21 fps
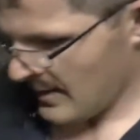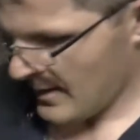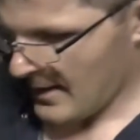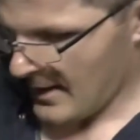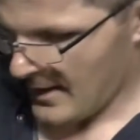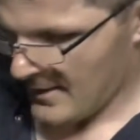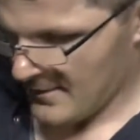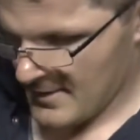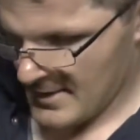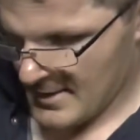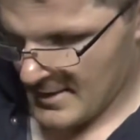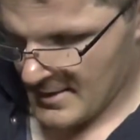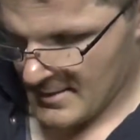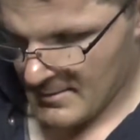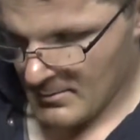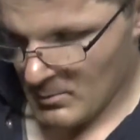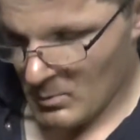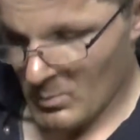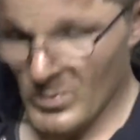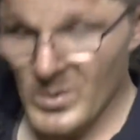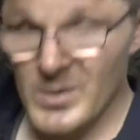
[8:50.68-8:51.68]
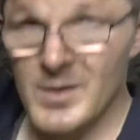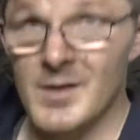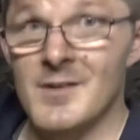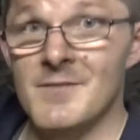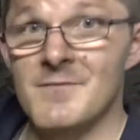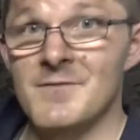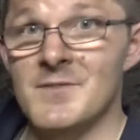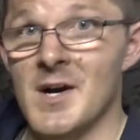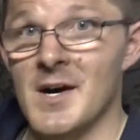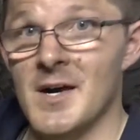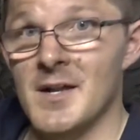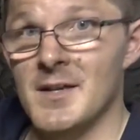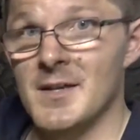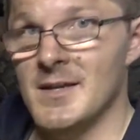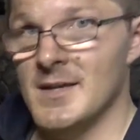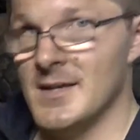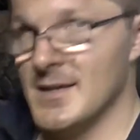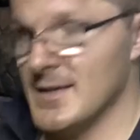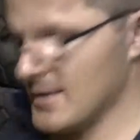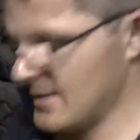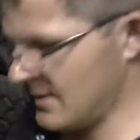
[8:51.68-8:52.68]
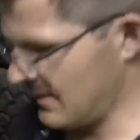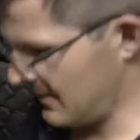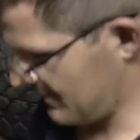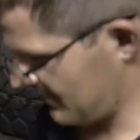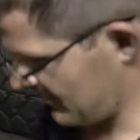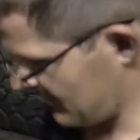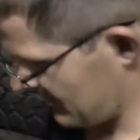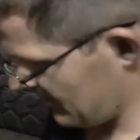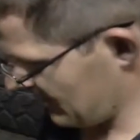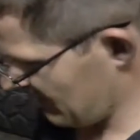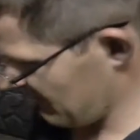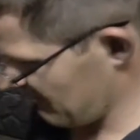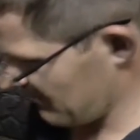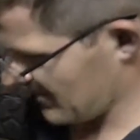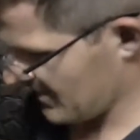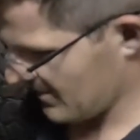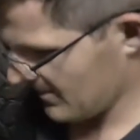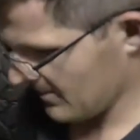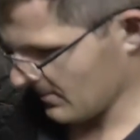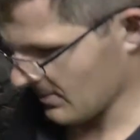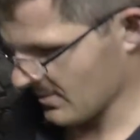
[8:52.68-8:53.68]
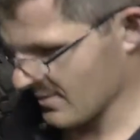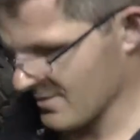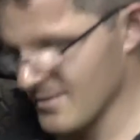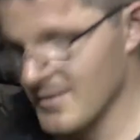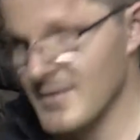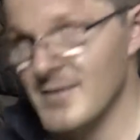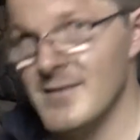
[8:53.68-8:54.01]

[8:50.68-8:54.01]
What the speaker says: And then what I've done, look,